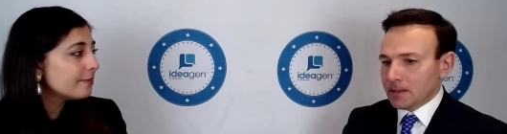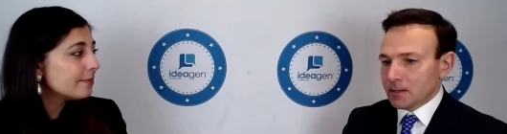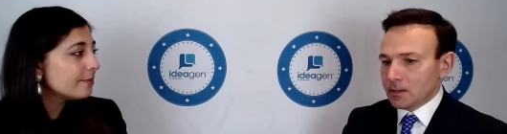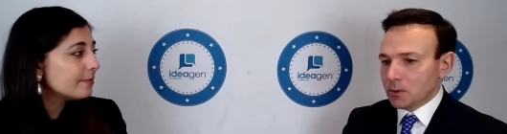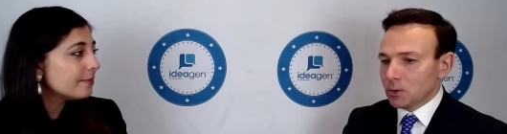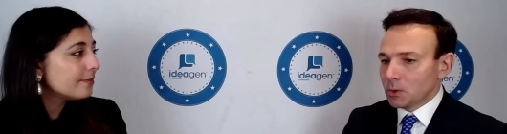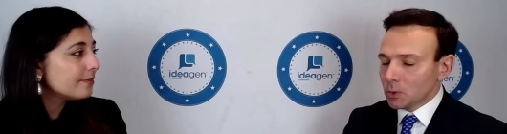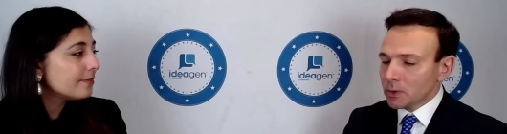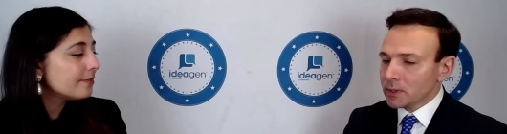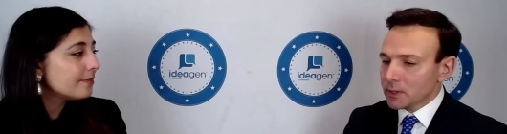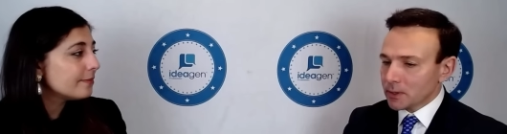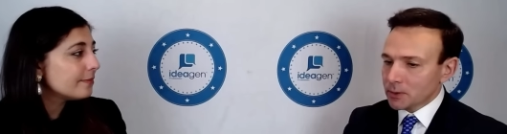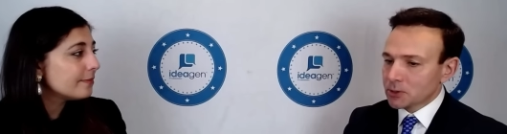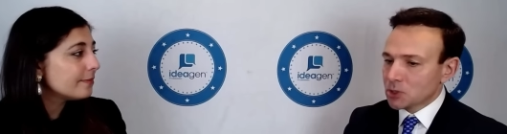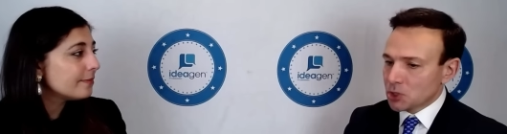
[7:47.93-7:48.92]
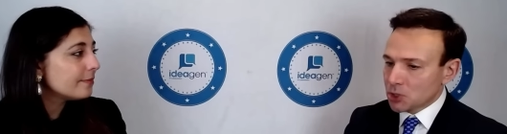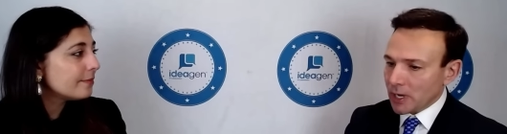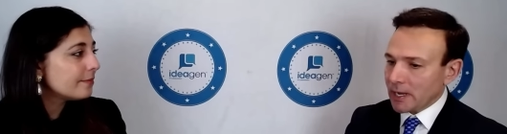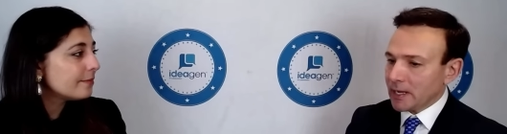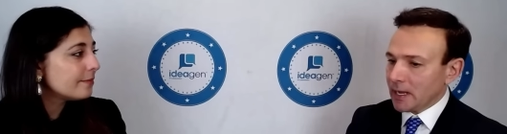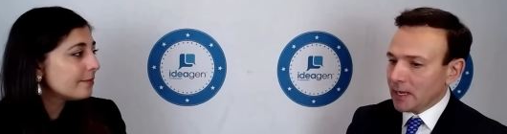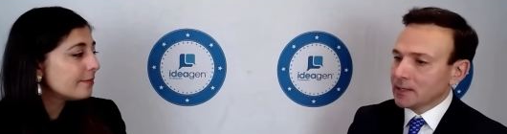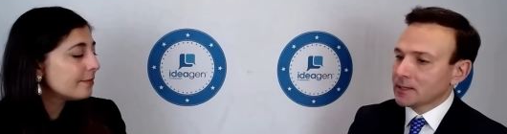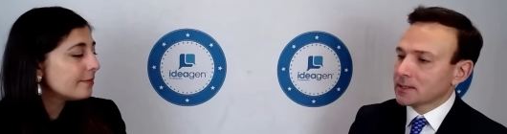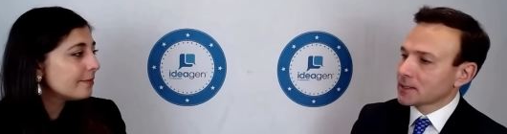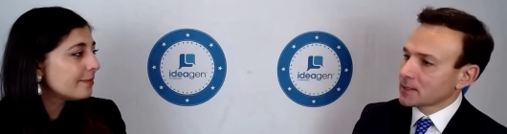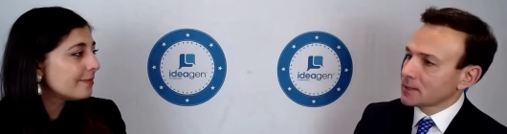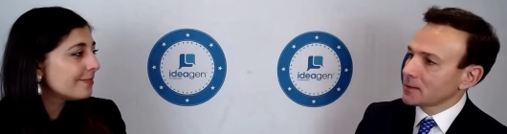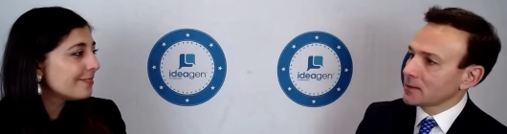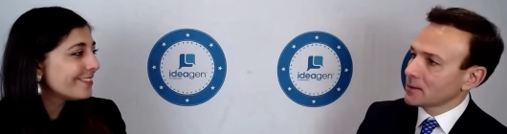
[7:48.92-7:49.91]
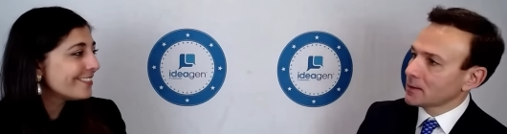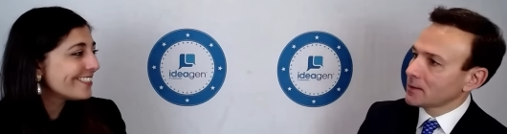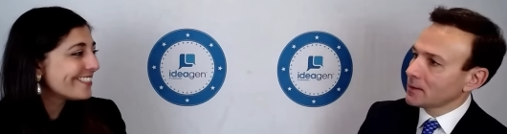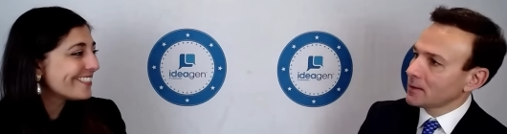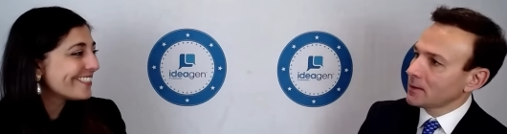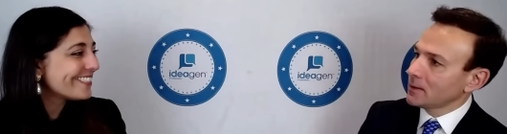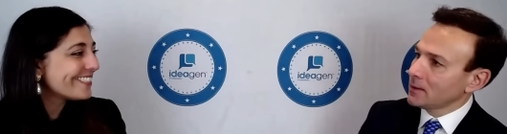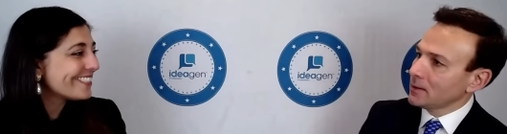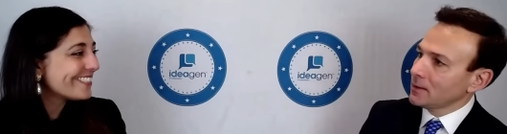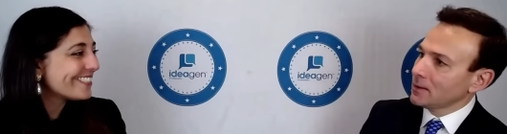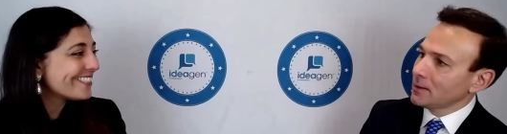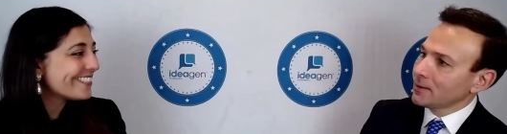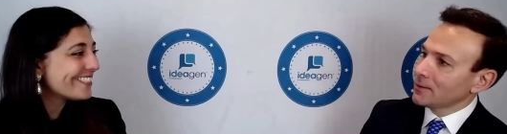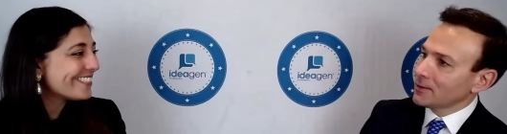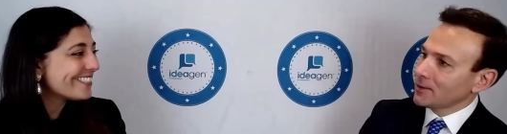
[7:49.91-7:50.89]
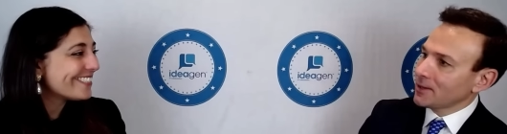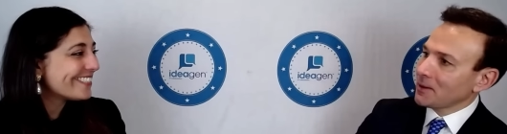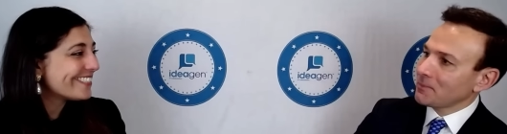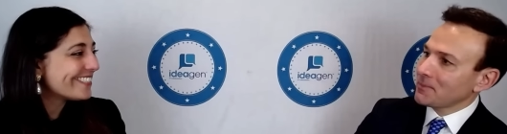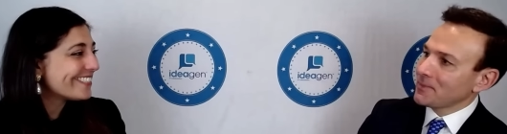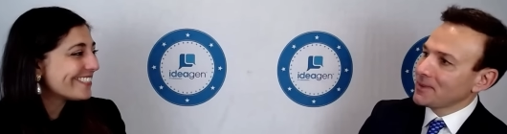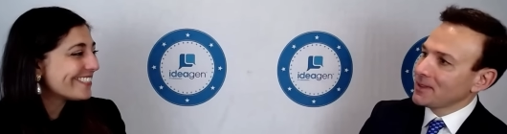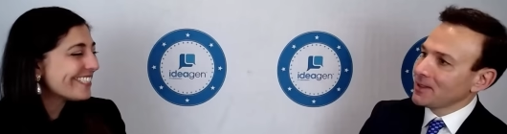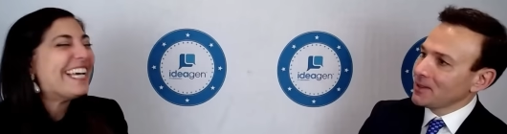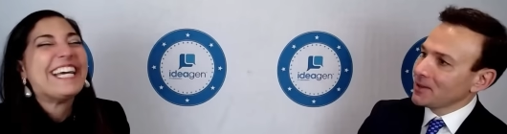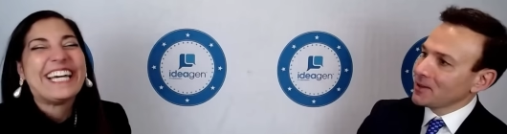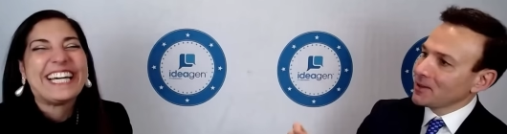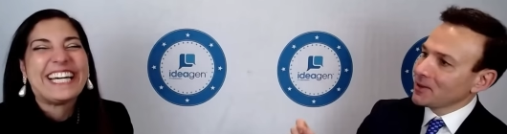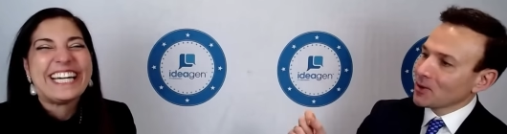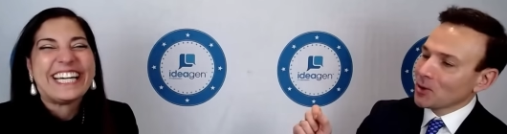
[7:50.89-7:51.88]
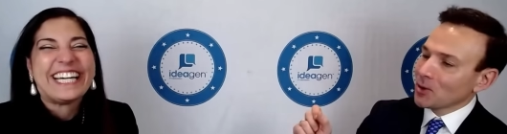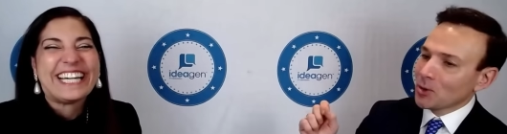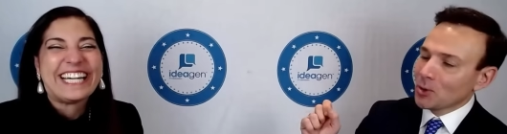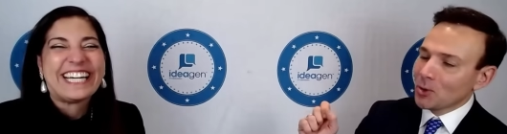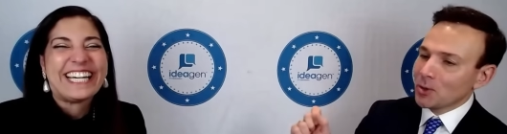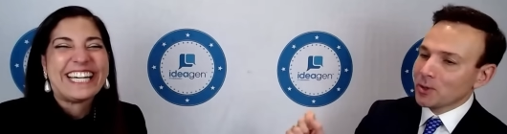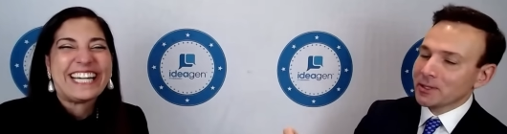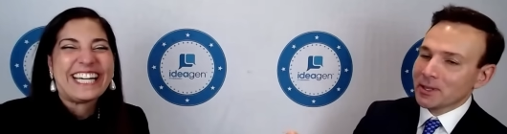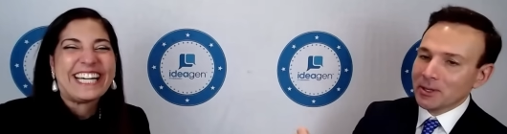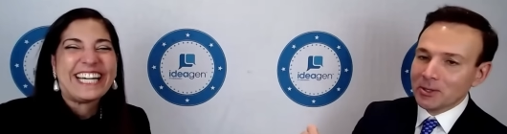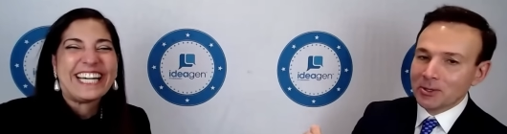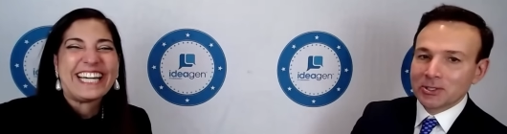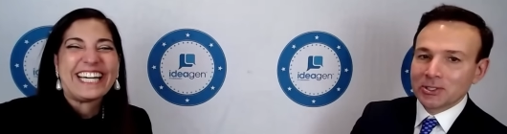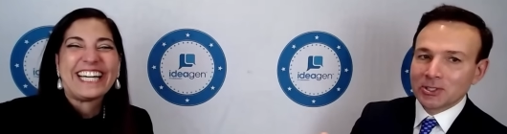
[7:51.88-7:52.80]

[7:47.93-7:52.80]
Speaker 1: who were those giants yep who are those?